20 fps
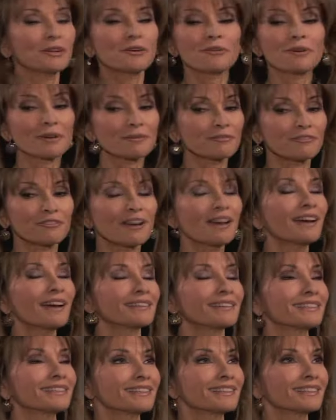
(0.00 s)
no, I'm fine.
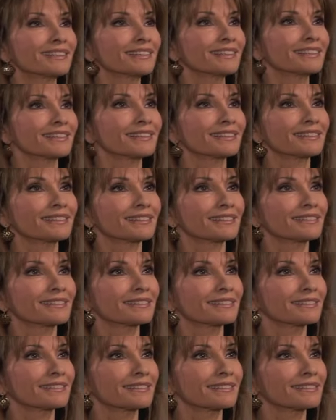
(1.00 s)
Uh,